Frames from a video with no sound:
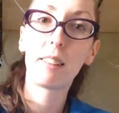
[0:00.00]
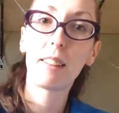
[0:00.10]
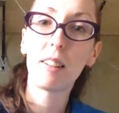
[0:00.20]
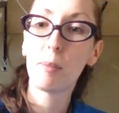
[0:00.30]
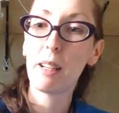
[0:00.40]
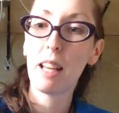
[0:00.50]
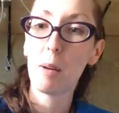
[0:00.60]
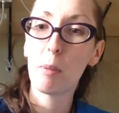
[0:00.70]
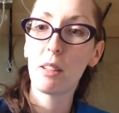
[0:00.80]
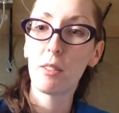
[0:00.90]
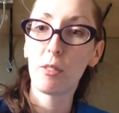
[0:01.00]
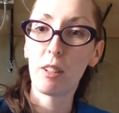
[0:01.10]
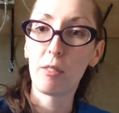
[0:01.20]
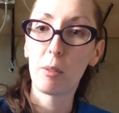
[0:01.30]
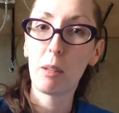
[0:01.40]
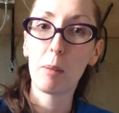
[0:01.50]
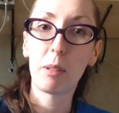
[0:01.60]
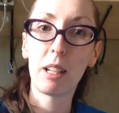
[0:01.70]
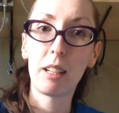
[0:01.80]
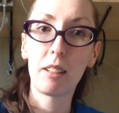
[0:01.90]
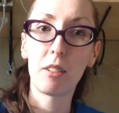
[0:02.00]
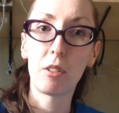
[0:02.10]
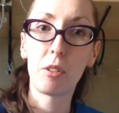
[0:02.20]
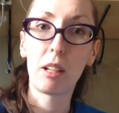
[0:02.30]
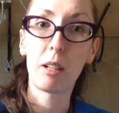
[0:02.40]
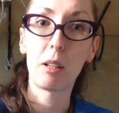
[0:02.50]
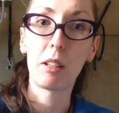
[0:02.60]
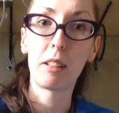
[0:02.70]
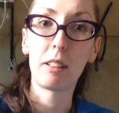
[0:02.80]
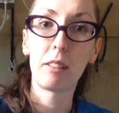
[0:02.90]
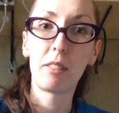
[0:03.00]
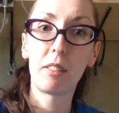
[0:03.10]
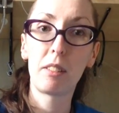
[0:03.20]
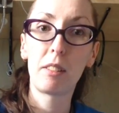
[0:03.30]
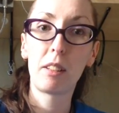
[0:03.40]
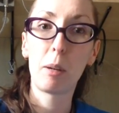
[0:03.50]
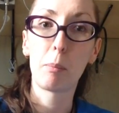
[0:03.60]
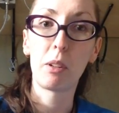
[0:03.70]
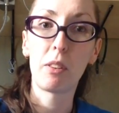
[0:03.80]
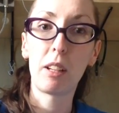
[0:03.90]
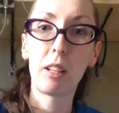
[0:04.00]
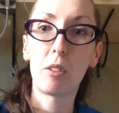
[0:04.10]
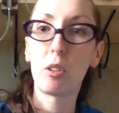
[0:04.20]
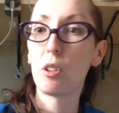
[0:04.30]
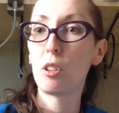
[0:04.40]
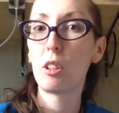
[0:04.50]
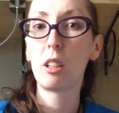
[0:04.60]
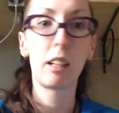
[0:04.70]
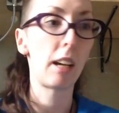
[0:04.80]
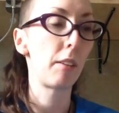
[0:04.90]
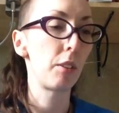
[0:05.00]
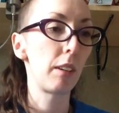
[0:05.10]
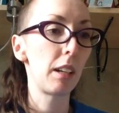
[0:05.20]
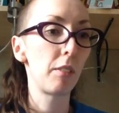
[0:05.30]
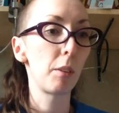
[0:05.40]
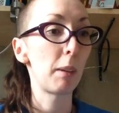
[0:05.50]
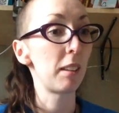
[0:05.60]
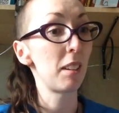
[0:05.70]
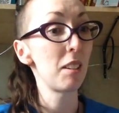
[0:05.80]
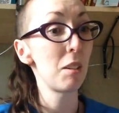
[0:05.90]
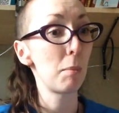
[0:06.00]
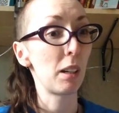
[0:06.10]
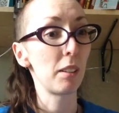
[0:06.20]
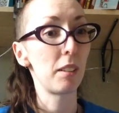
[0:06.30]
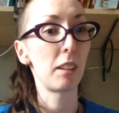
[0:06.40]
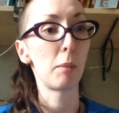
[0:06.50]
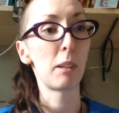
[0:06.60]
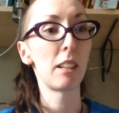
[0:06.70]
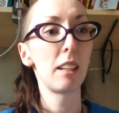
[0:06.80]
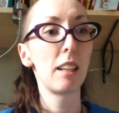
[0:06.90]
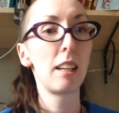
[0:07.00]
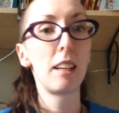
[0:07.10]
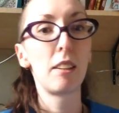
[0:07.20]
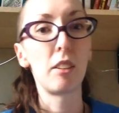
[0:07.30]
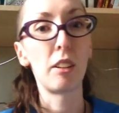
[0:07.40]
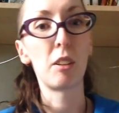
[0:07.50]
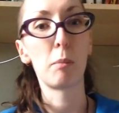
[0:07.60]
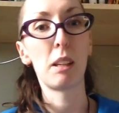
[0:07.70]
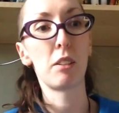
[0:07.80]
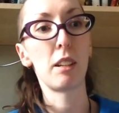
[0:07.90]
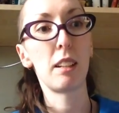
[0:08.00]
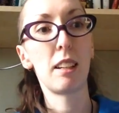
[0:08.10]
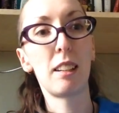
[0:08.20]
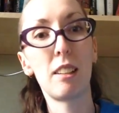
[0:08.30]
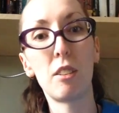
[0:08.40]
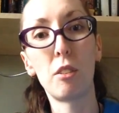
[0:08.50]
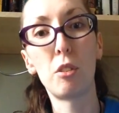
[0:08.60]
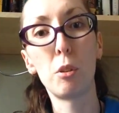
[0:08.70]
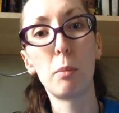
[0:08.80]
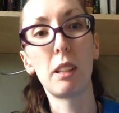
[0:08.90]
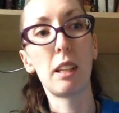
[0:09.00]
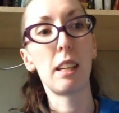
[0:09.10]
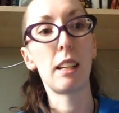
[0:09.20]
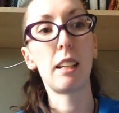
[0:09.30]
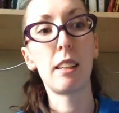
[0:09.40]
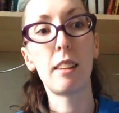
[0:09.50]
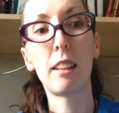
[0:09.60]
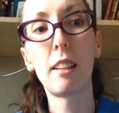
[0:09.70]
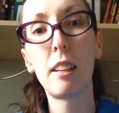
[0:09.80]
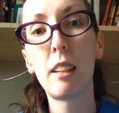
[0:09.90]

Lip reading: since my dad bought the frame for me, I'm planning to do a birthday order. I was waiting for my Stitchybox to come in so I could make sure I didn't, duplicate anything.